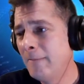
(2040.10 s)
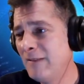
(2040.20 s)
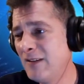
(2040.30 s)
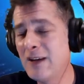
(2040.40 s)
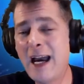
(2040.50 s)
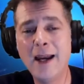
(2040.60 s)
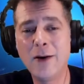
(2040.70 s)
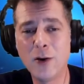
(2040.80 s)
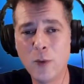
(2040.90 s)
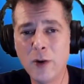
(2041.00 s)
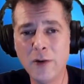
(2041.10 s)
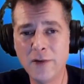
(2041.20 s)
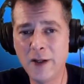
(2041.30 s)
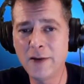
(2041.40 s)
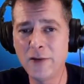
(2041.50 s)
The sky in her world is
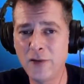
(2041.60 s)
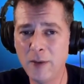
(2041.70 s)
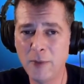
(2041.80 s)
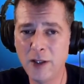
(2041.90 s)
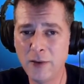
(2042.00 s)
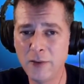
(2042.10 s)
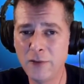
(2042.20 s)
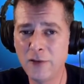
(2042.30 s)
not the same color as the